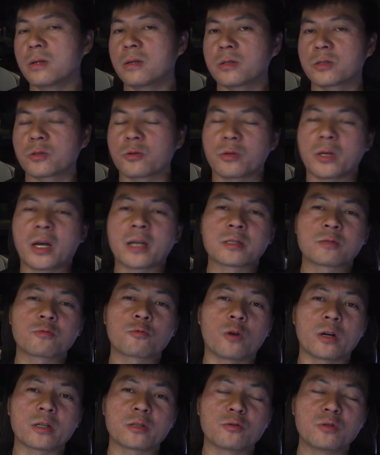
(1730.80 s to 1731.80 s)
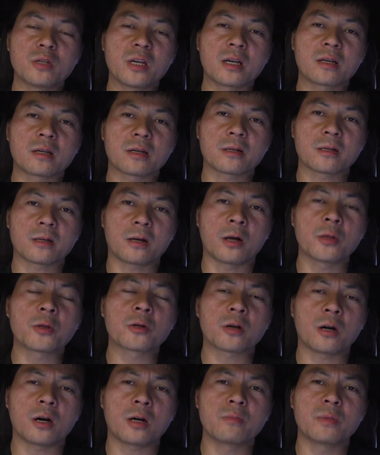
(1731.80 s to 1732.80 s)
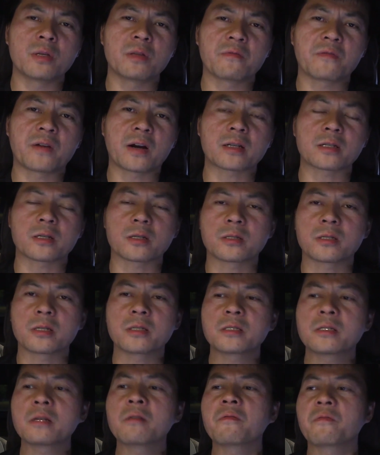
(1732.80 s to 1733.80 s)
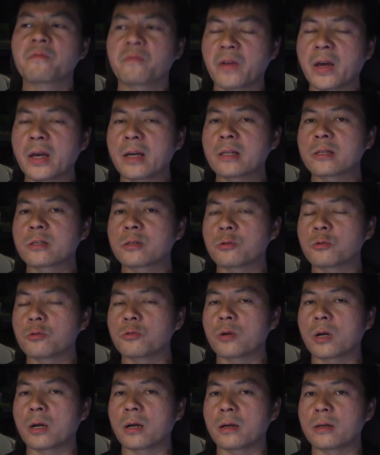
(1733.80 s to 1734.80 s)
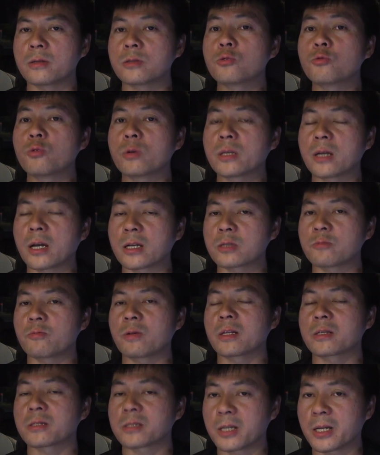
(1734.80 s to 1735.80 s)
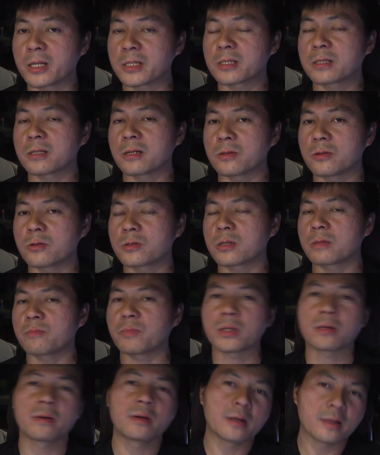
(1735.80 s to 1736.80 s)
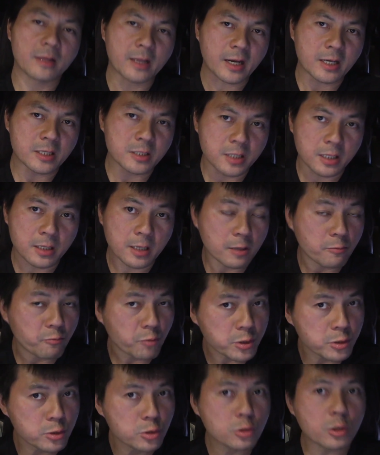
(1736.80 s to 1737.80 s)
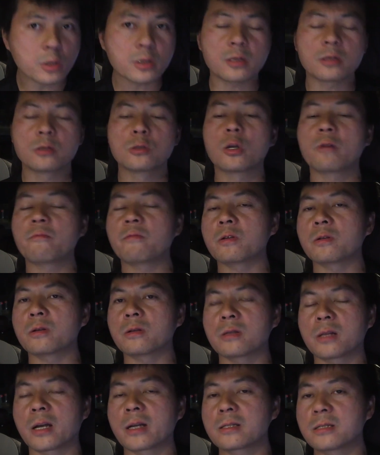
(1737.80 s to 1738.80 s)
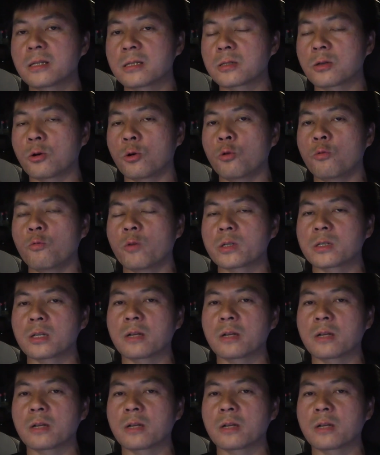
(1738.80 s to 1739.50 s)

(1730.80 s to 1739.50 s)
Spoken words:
So that's quite unique. Other car manufacturers, they still fail to do it as well as Tesla does it. But like I said, it was never like this always.